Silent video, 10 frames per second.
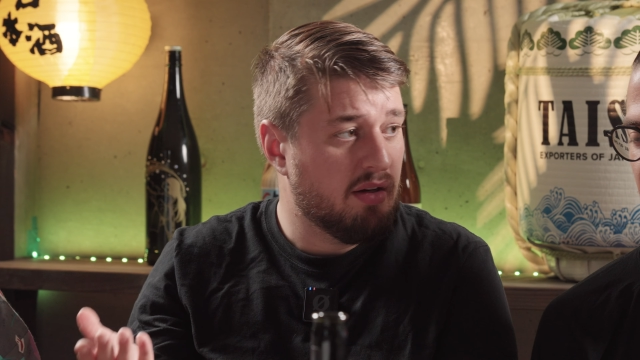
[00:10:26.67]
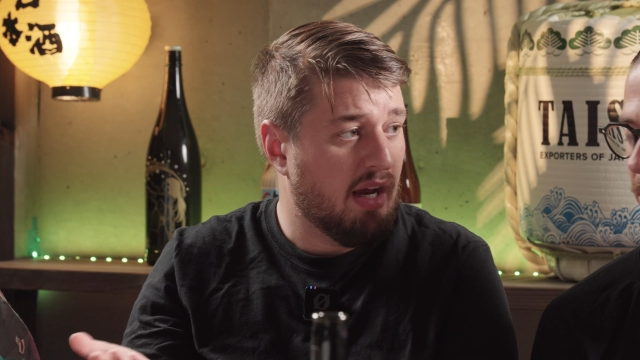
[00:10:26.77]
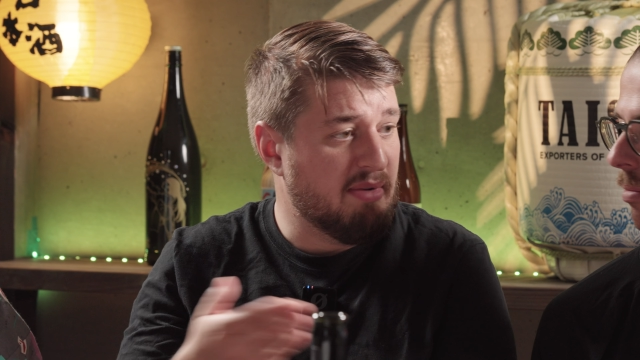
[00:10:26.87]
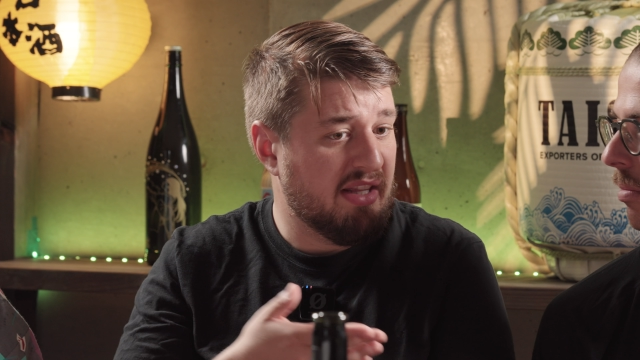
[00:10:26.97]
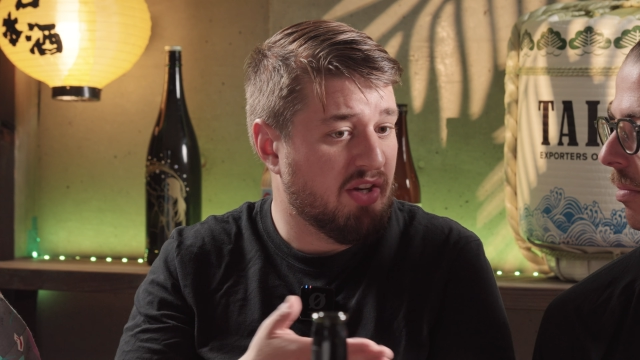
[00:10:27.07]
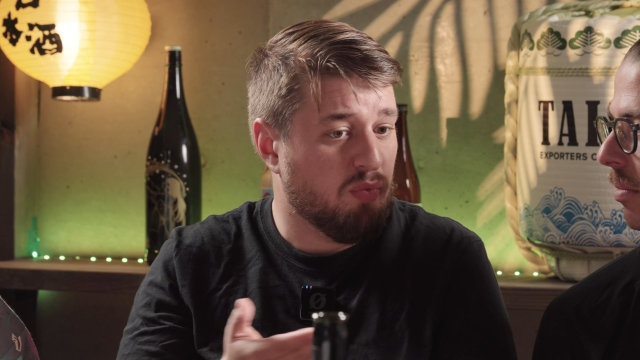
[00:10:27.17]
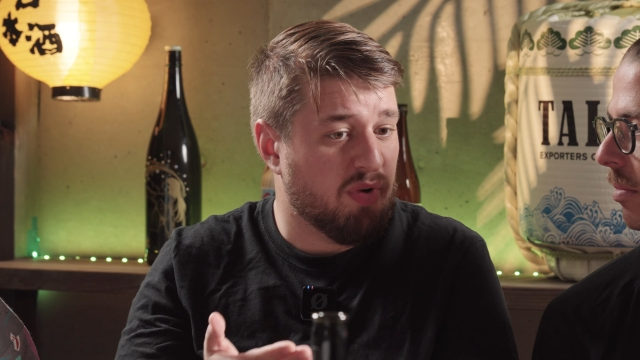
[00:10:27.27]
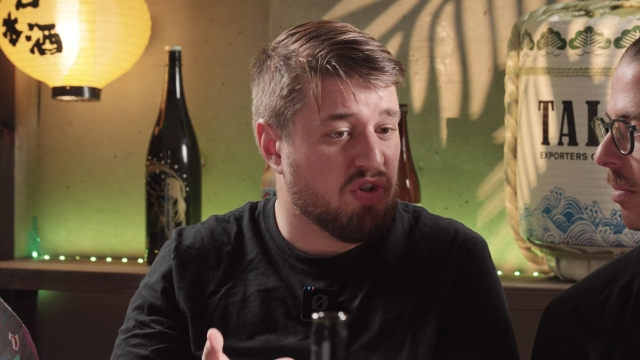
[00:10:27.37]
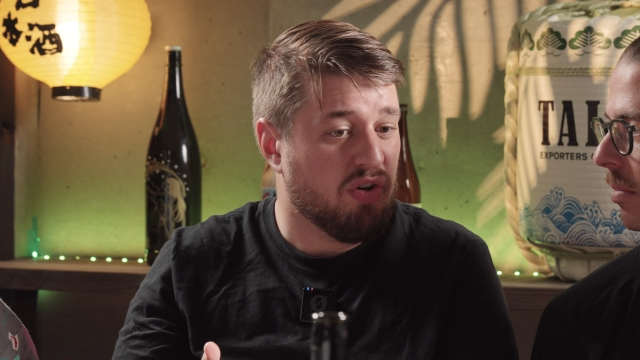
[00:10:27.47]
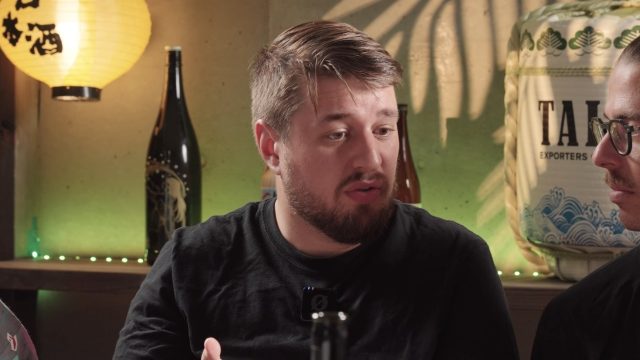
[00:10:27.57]
I mean, the
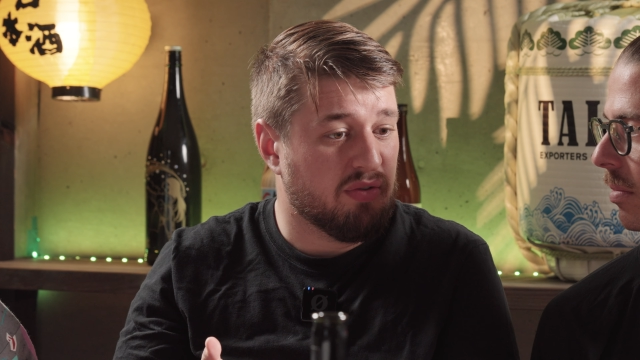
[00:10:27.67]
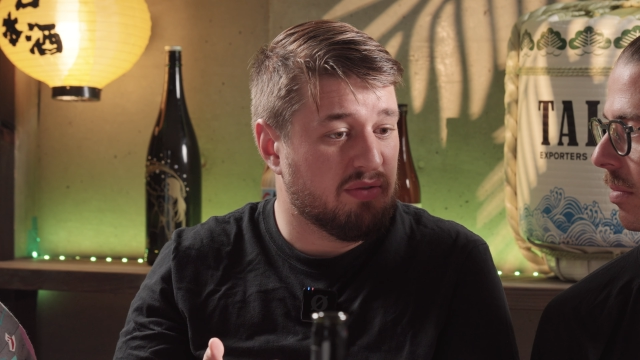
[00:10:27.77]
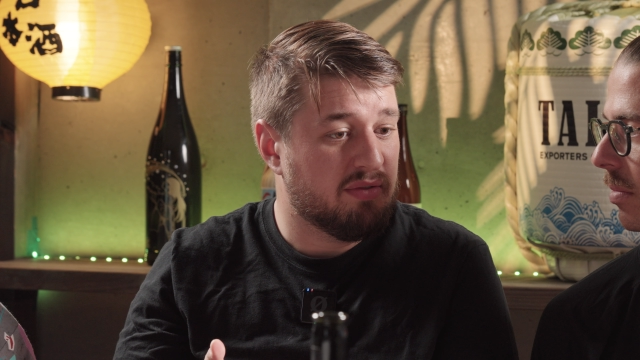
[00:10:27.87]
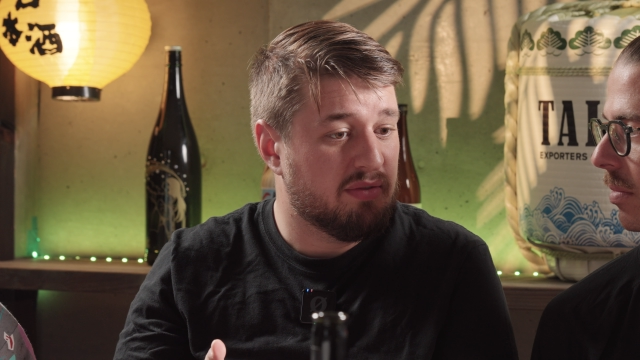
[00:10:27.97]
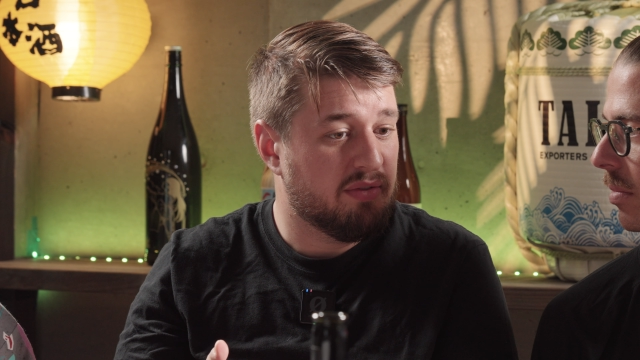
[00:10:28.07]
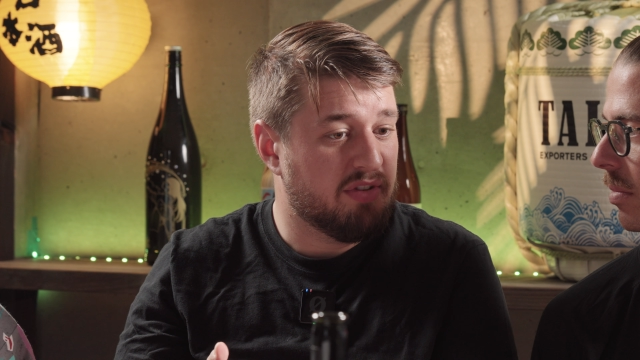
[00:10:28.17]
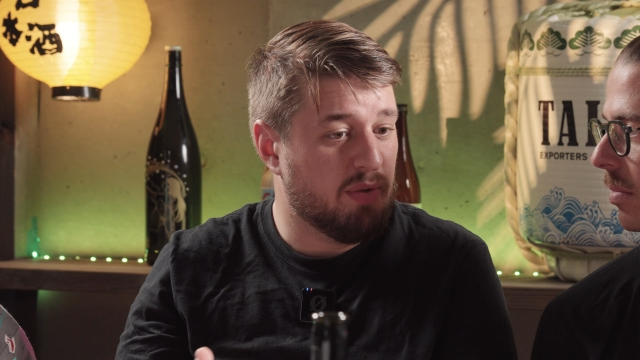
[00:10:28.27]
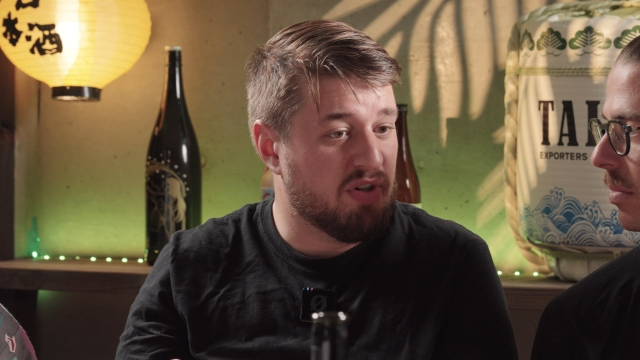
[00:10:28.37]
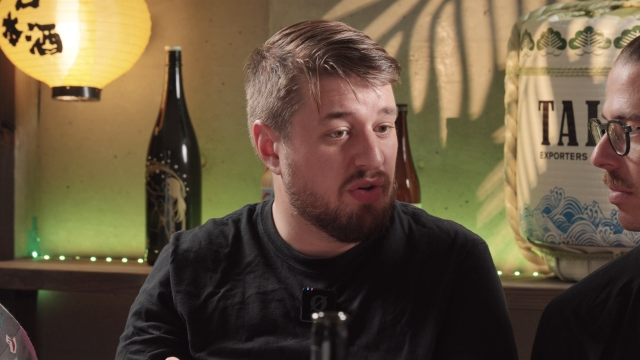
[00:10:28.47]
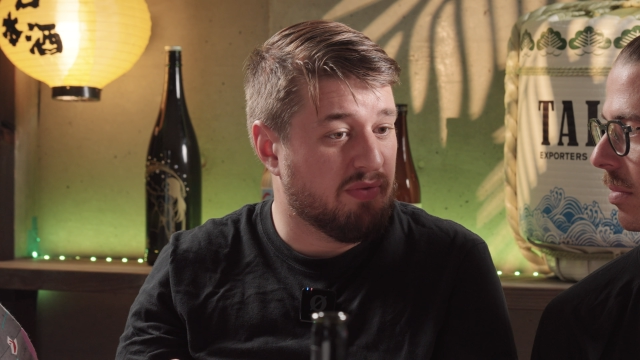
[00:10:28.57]
original
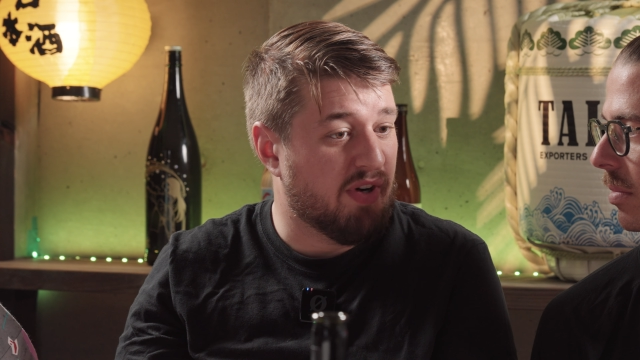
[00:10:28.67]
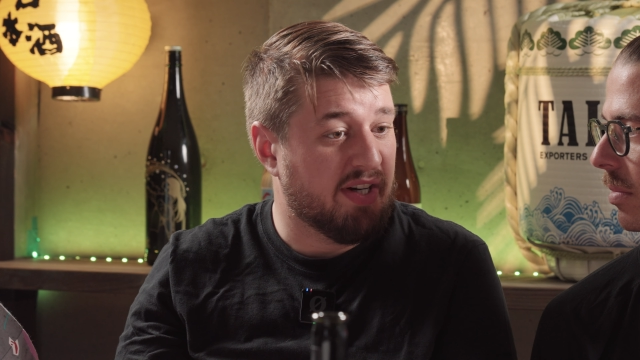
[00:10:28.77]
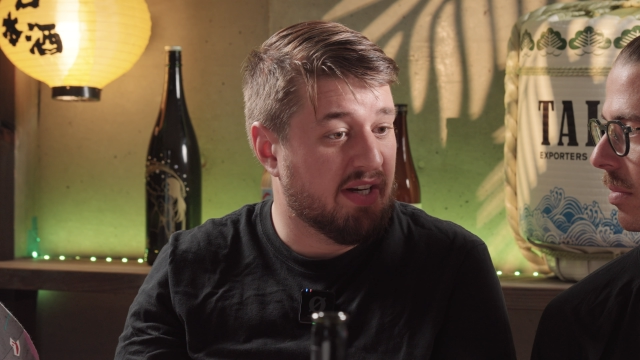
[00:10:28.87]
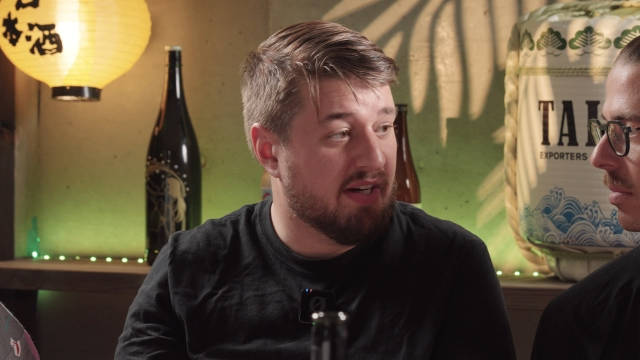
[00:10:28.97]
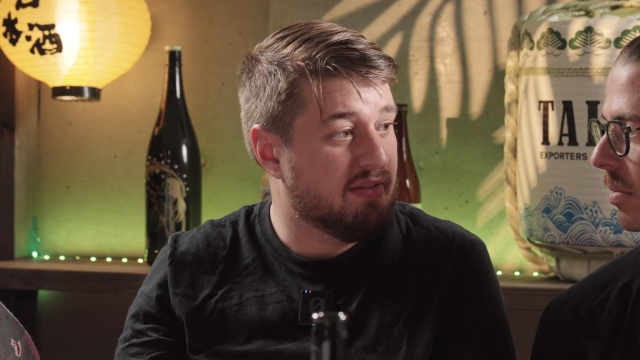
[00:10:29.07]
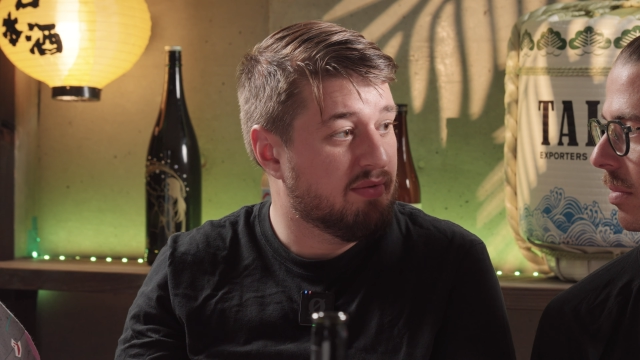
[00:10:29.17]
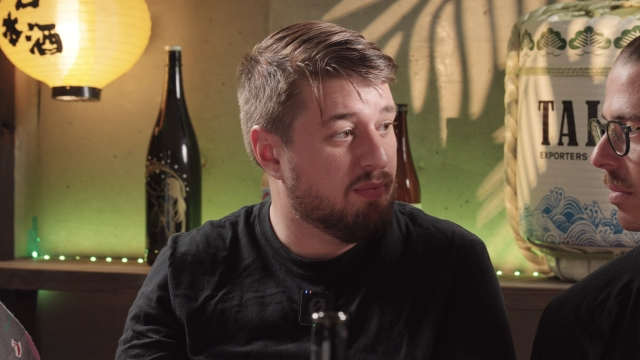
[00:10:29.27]
vodka